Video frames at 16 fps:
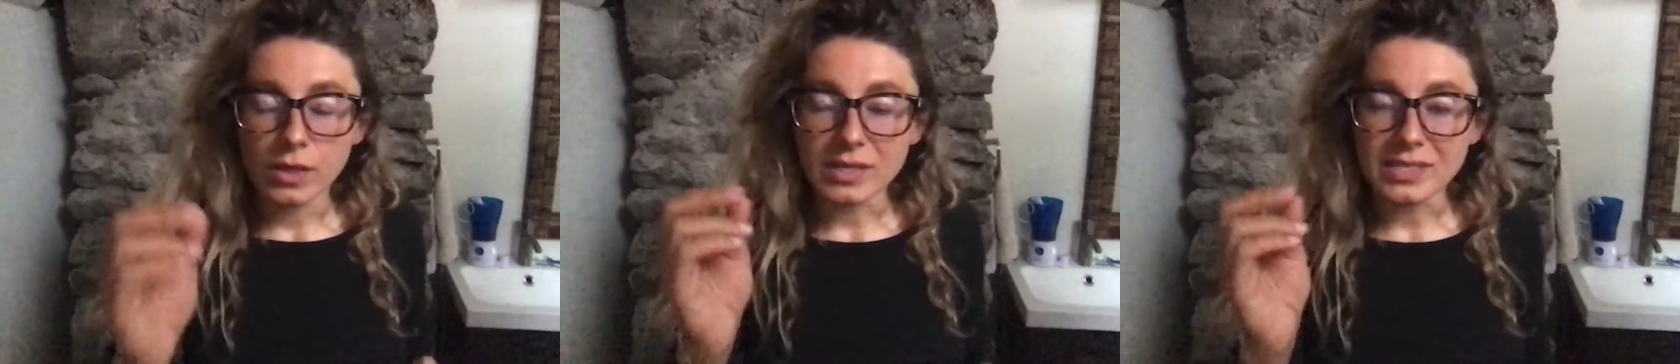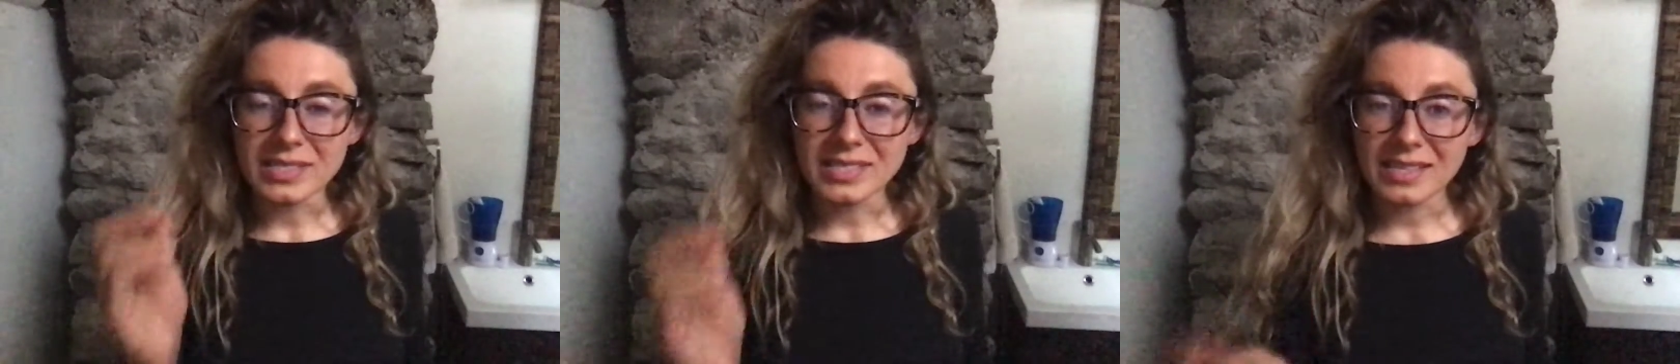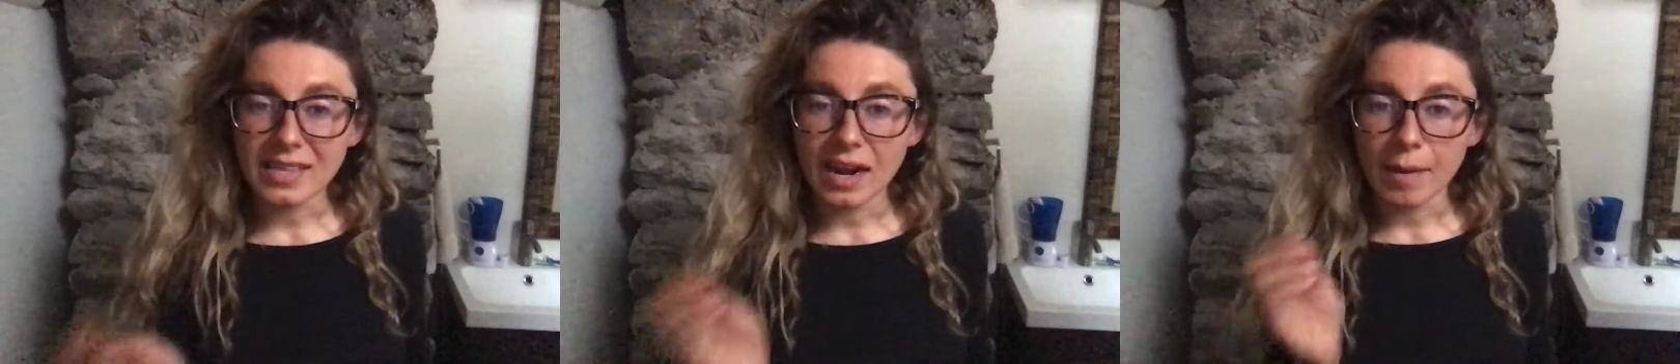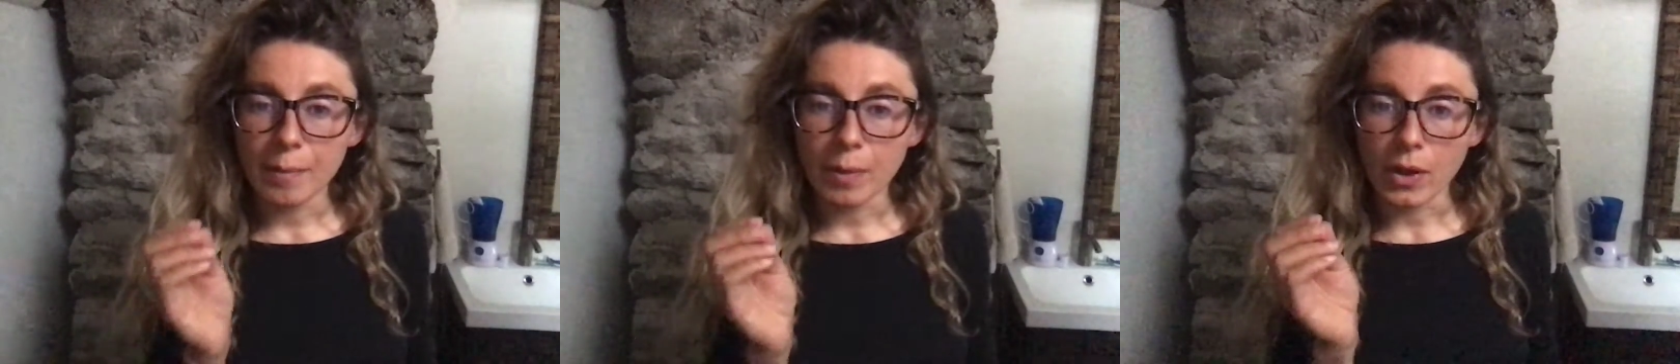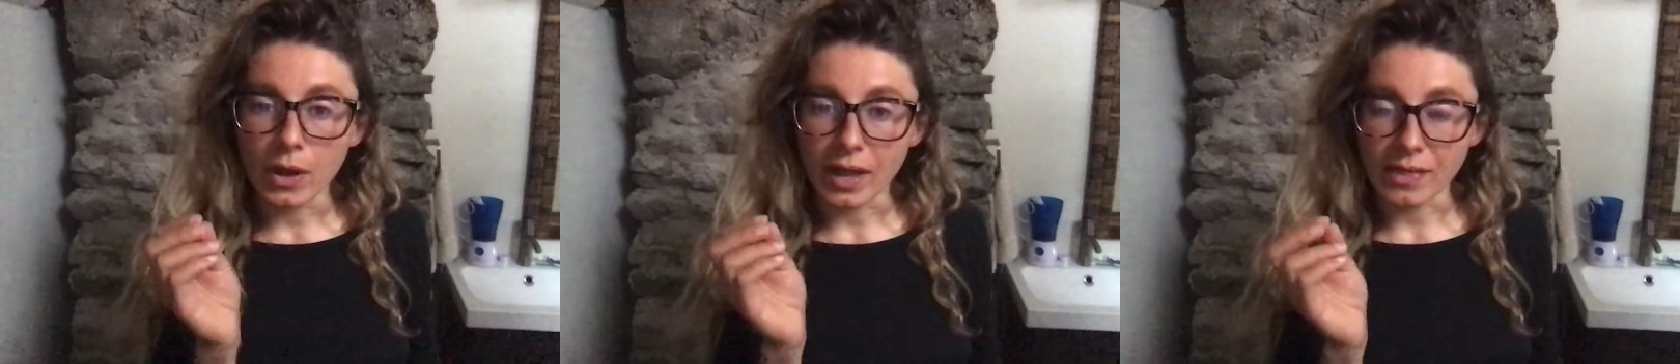the seed that I
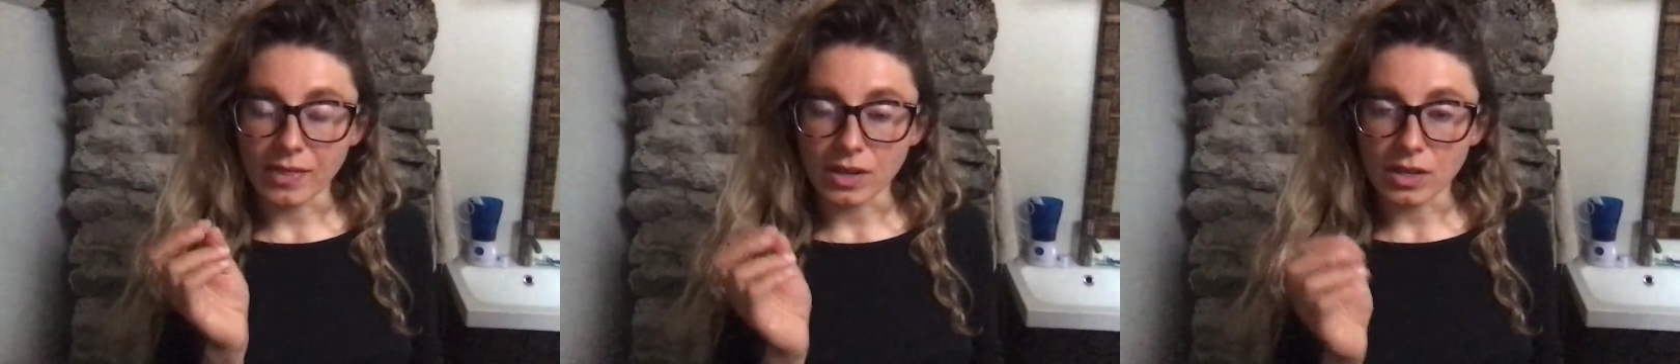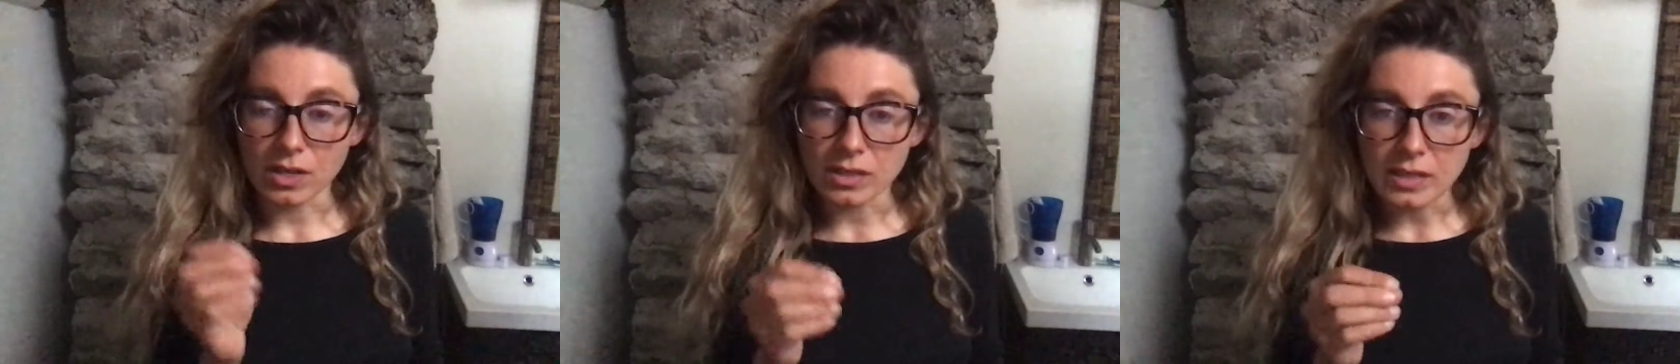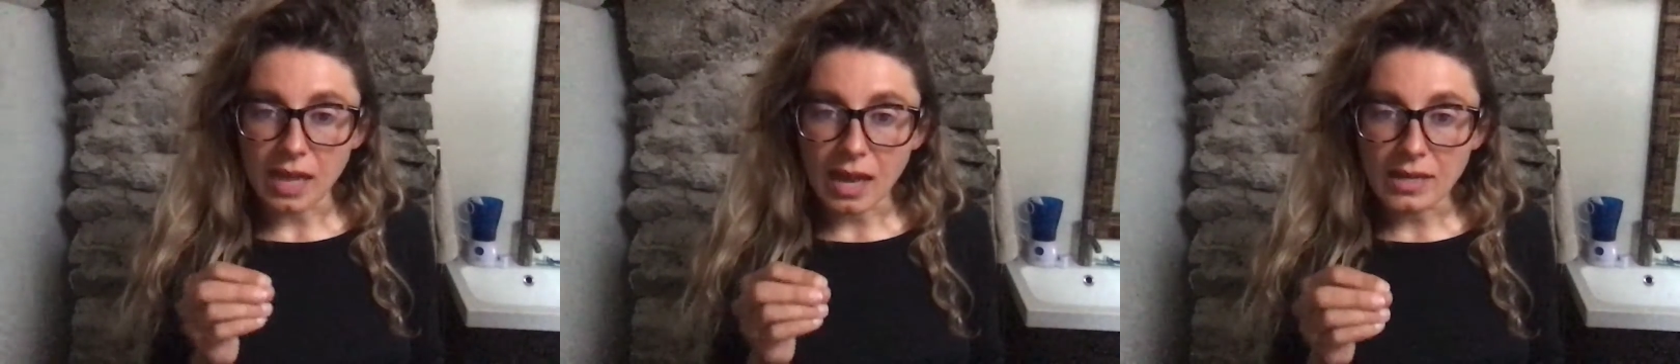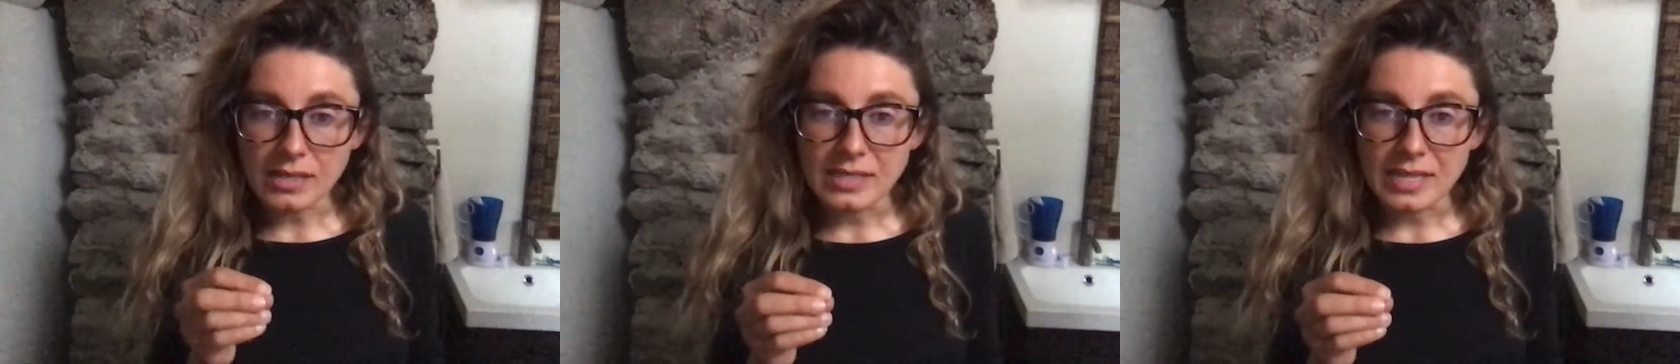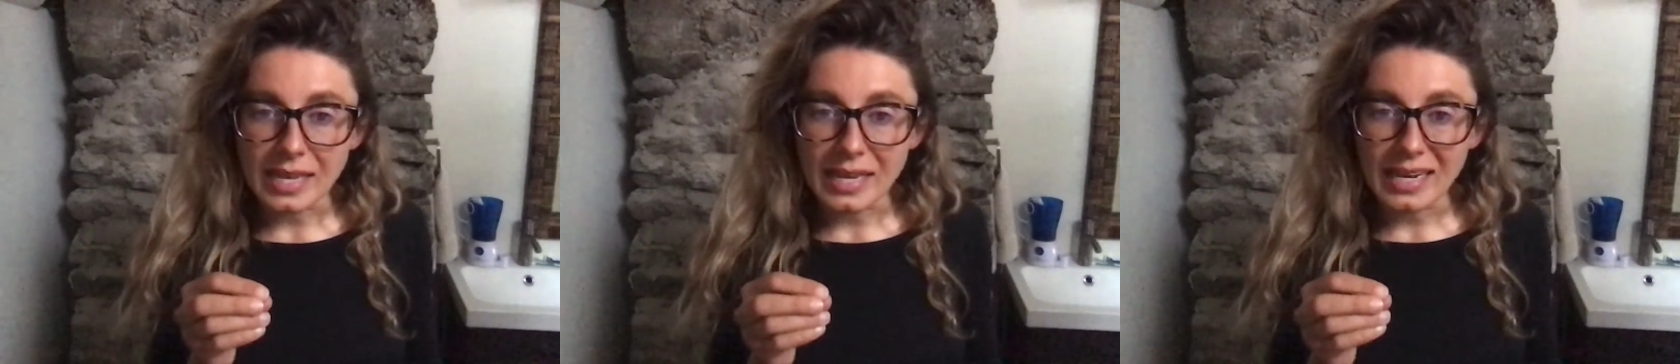put in the
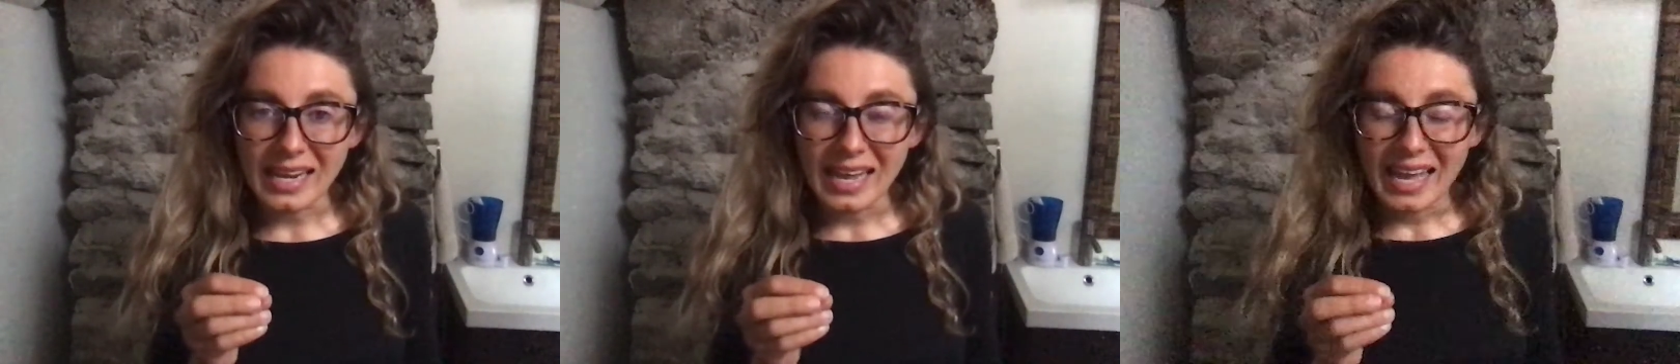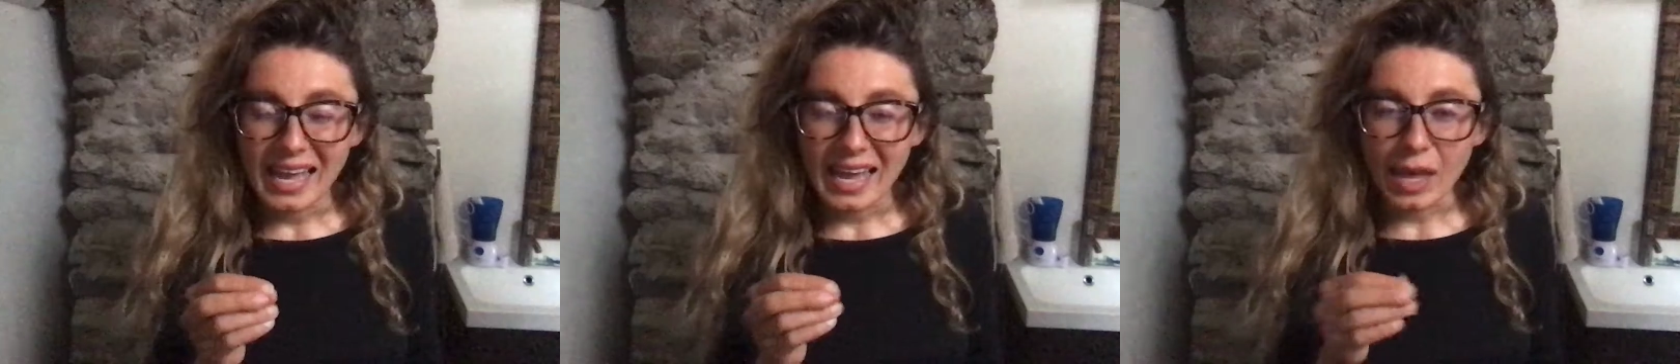closet,